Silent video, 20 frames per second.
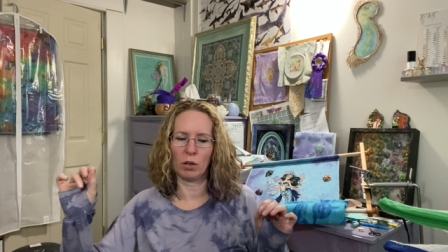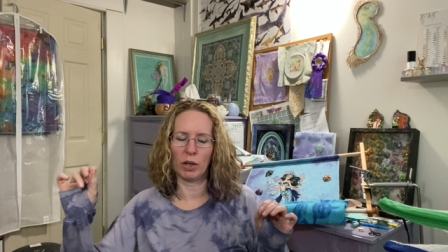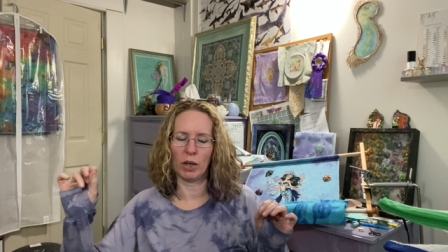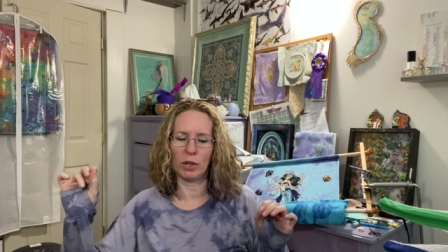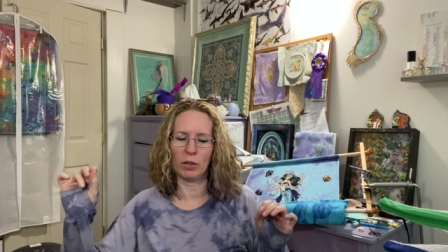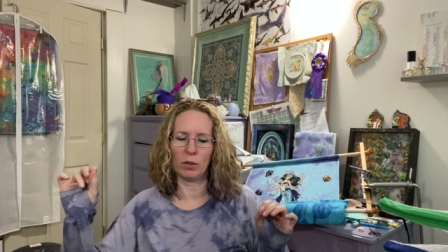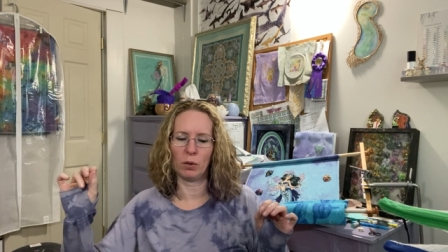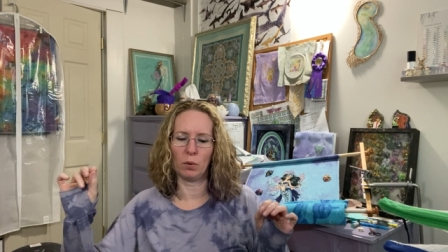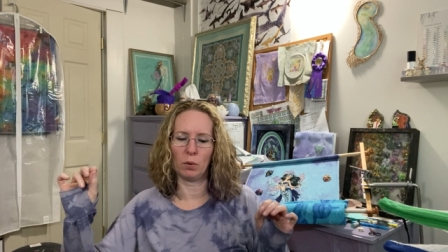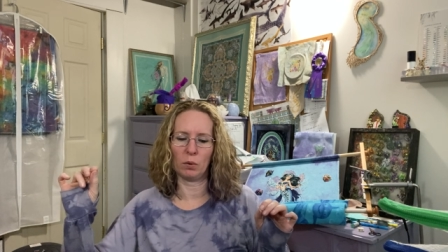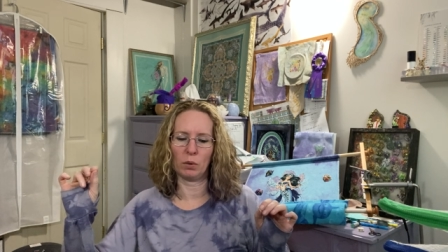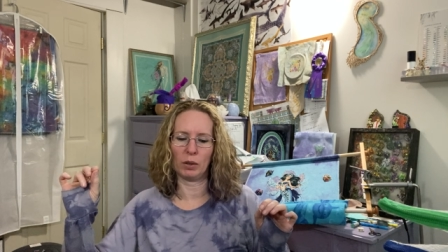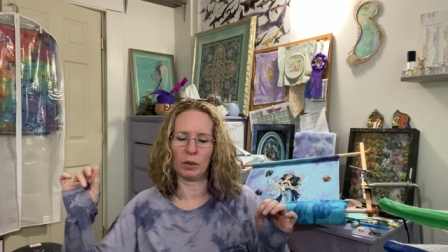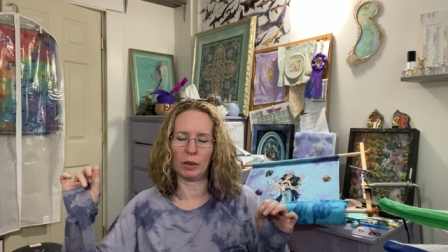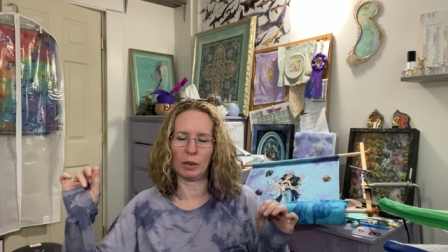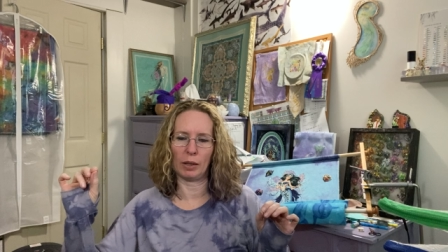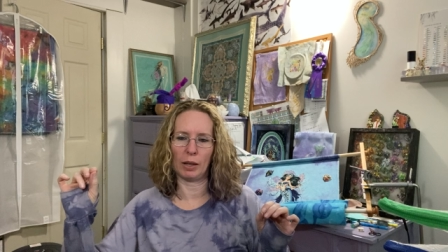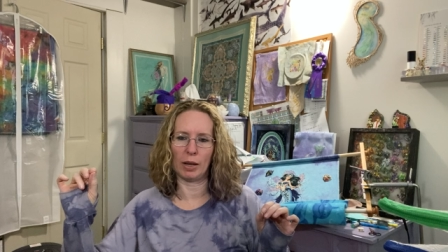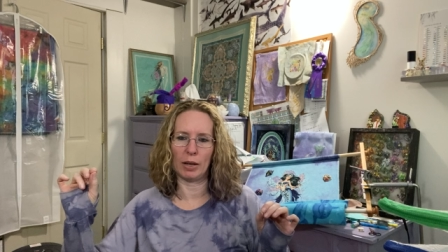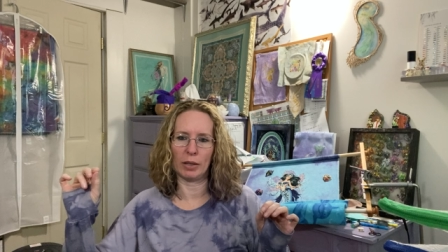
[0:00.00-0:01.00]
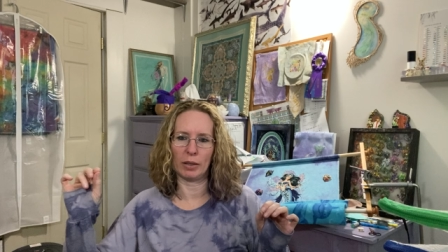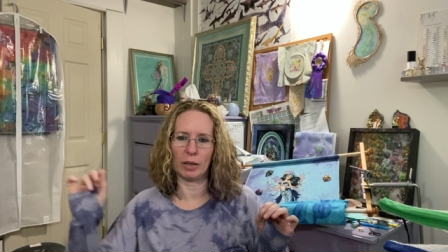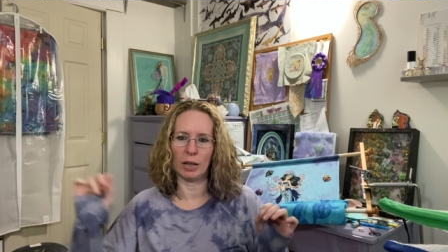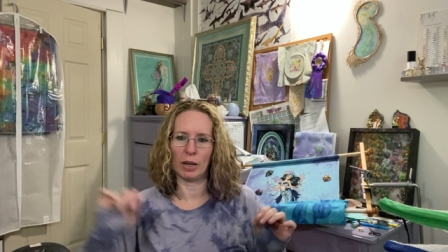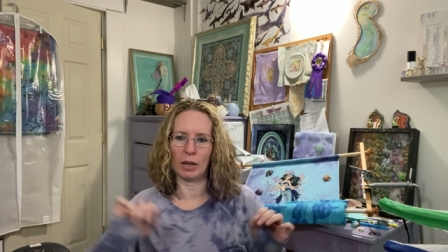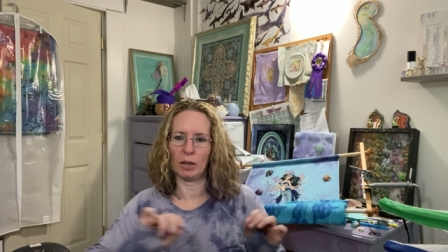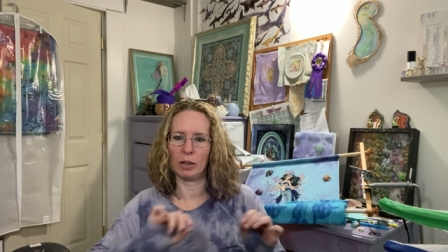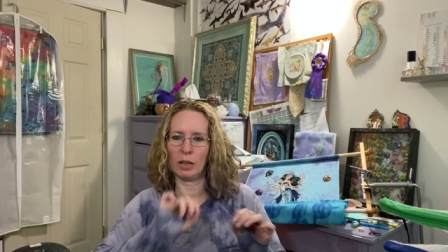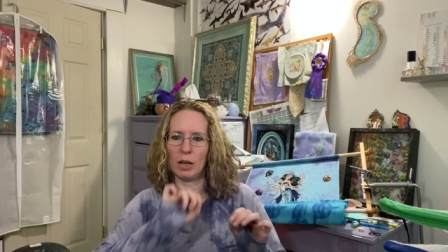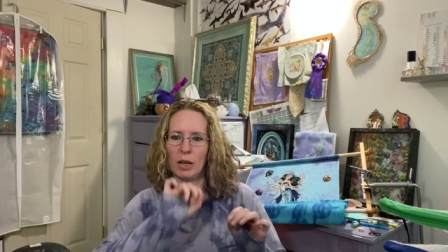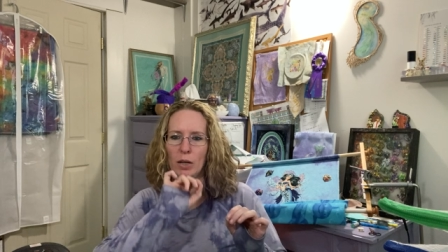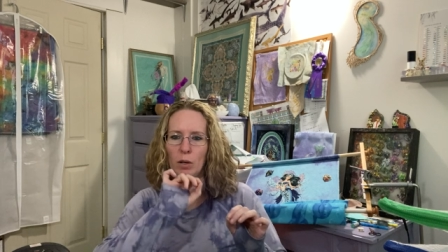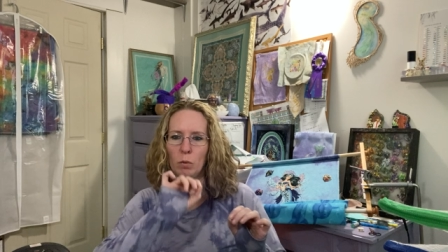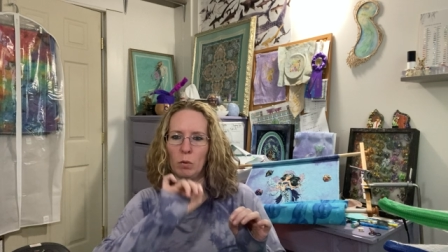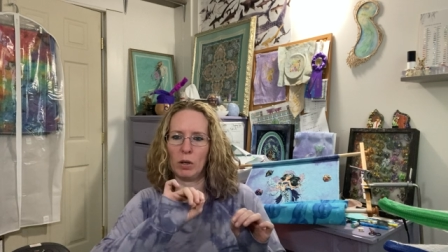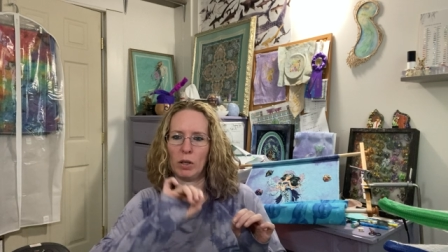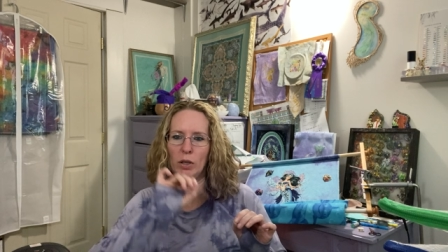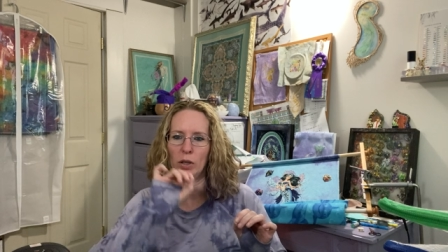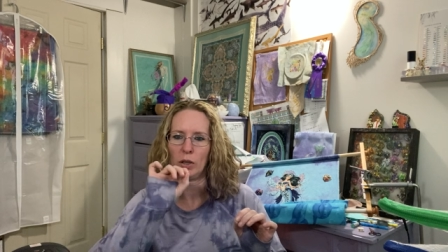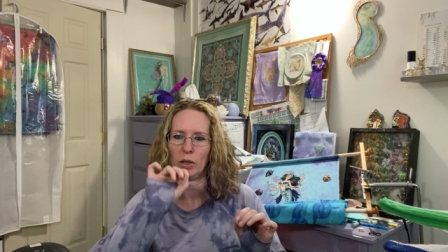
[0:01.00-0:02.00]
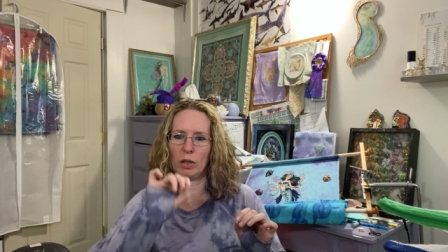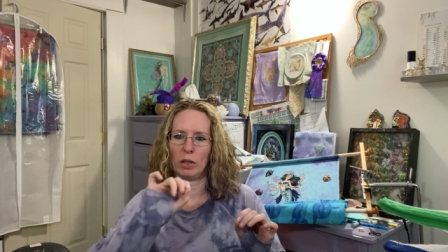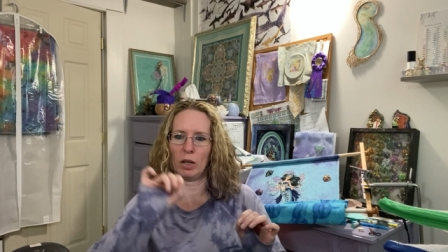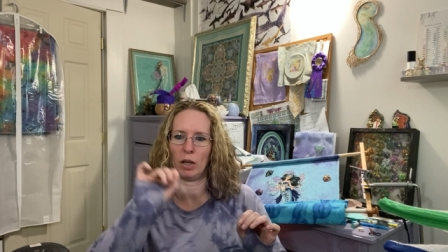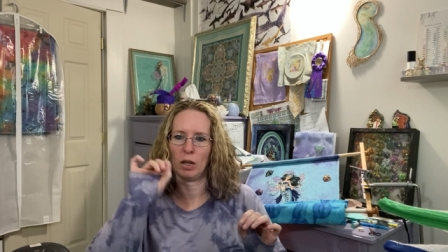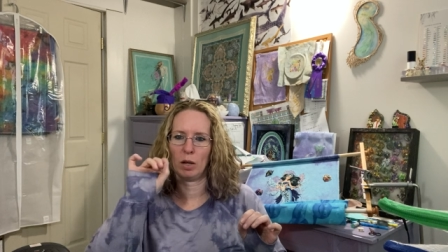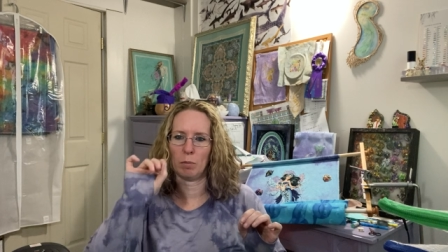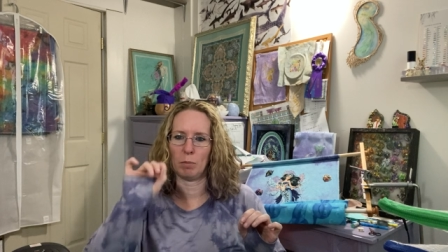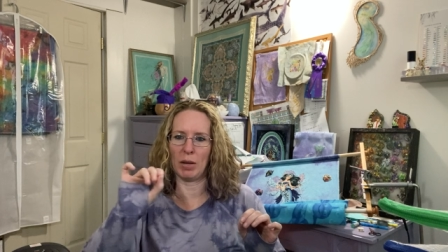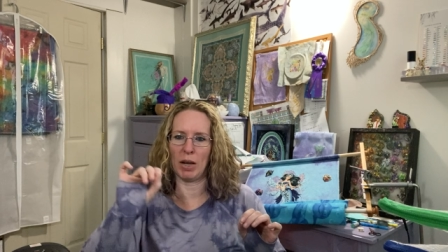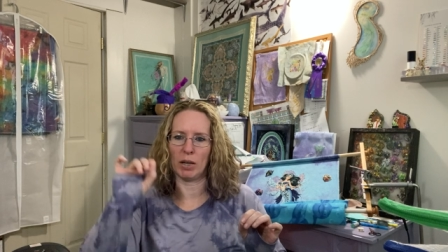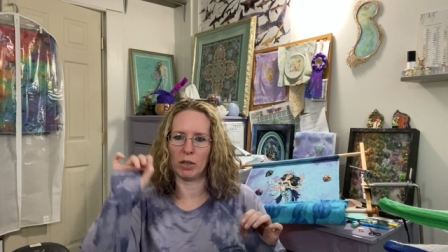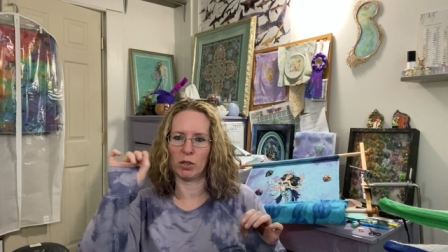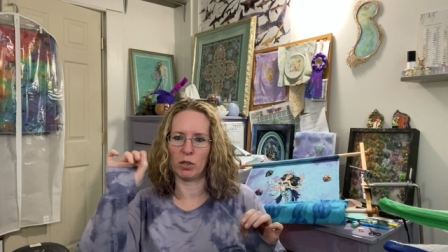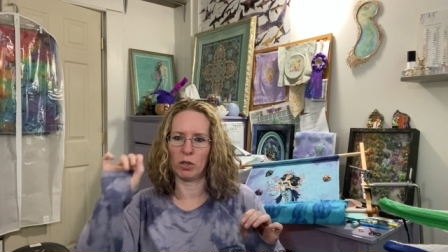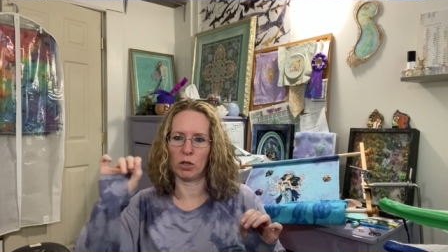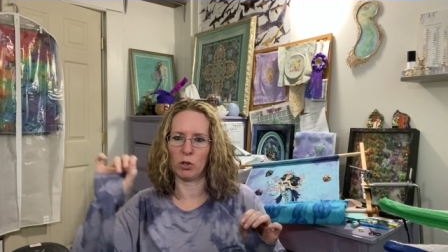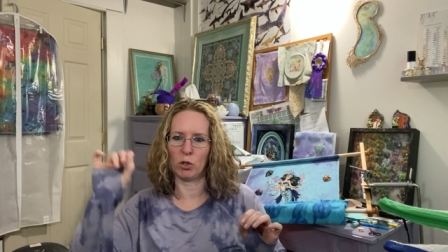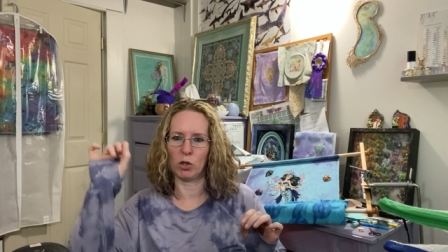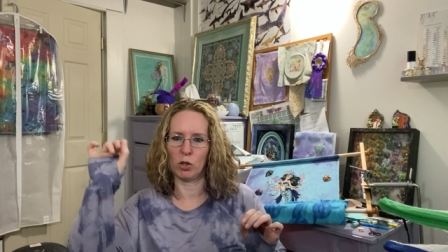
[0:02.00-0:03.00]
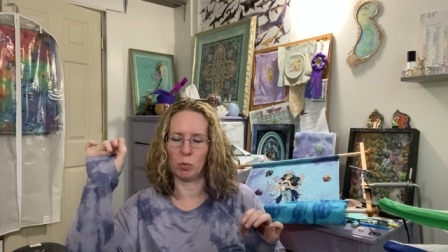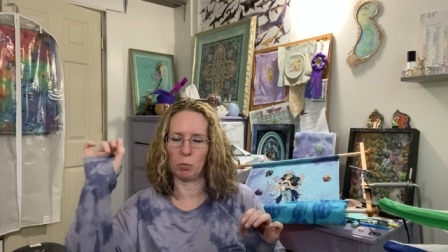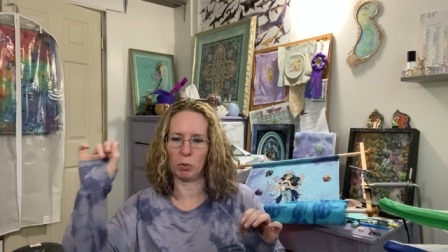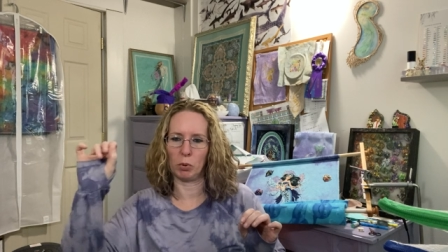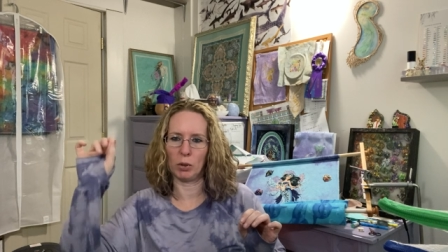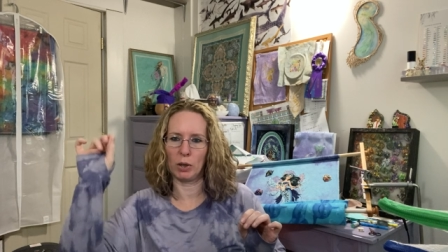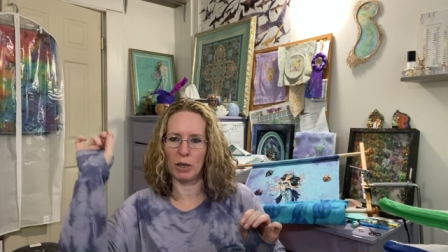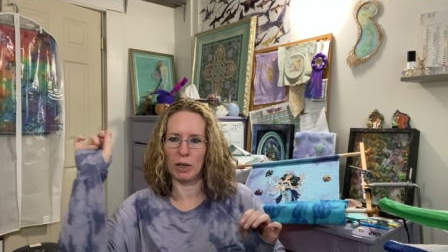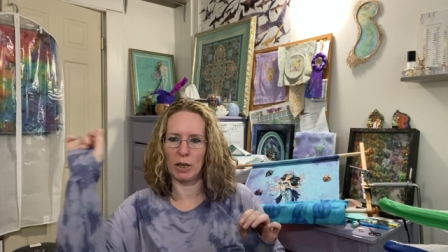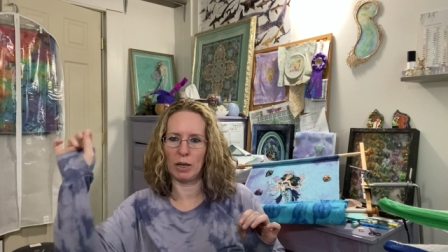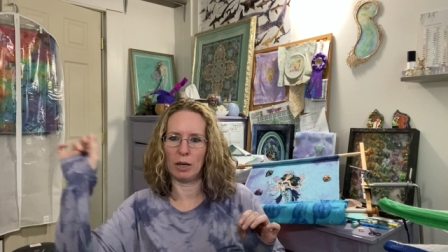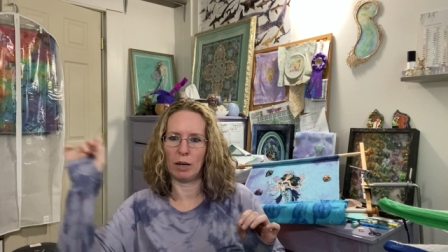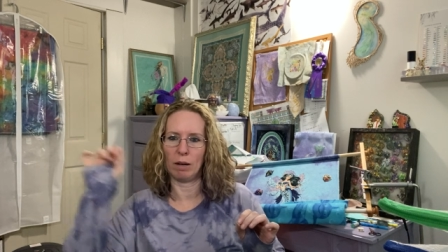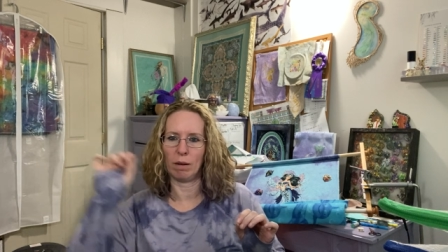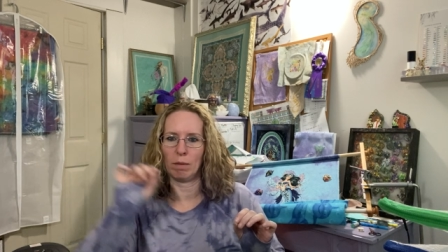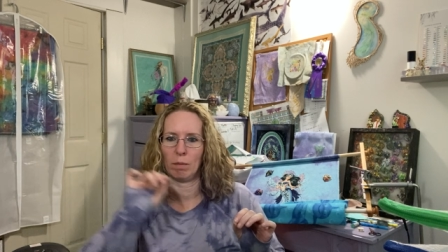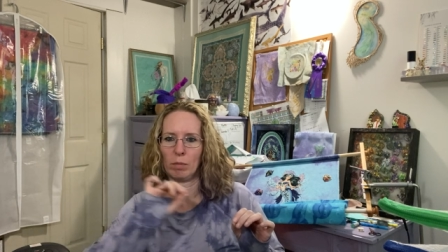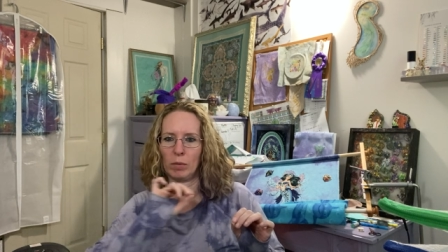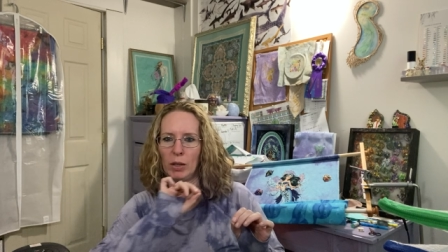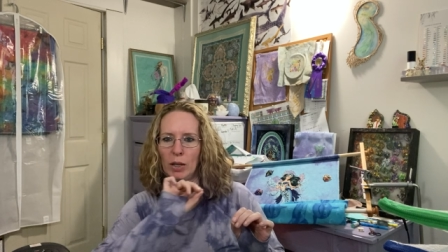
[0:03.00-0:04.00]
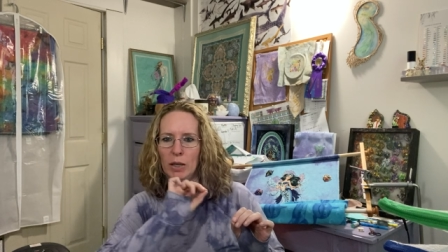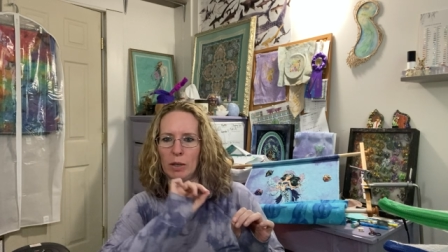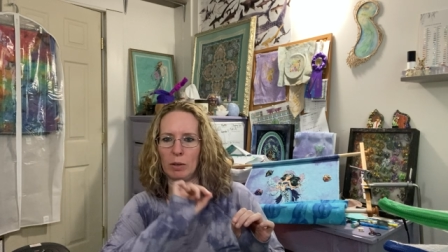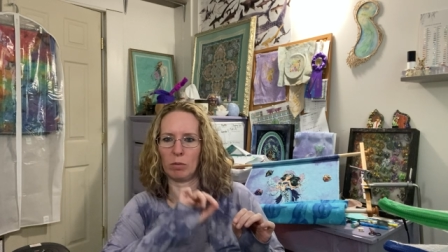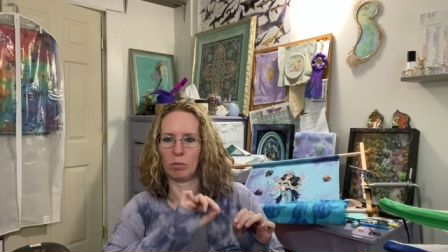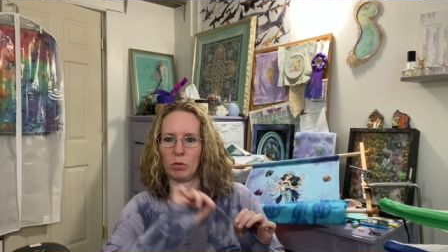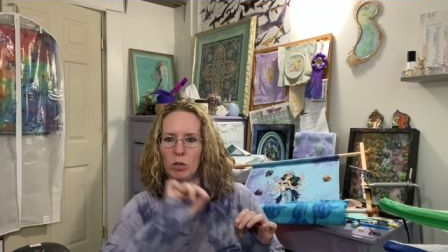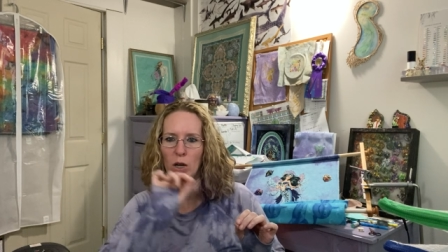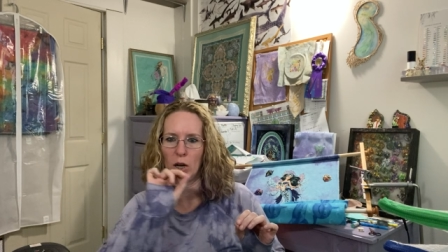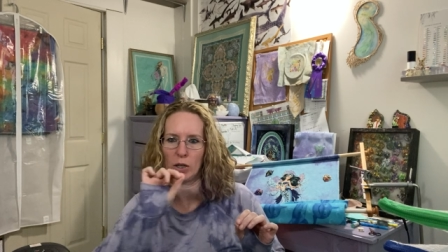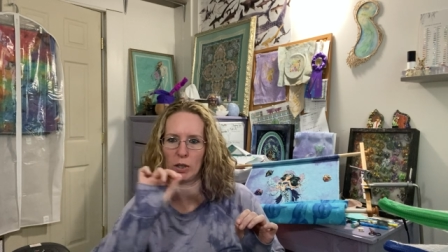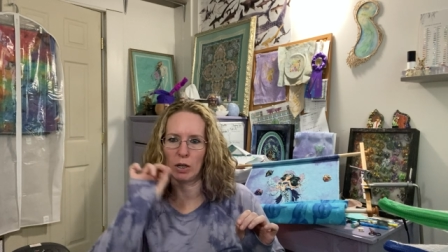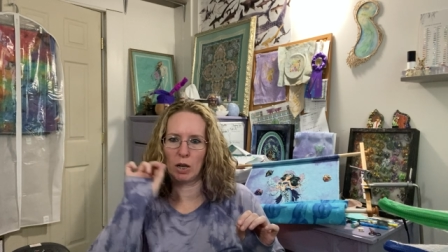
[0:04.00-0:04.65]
I don't like that. I like when the back stitch is pretty like dot,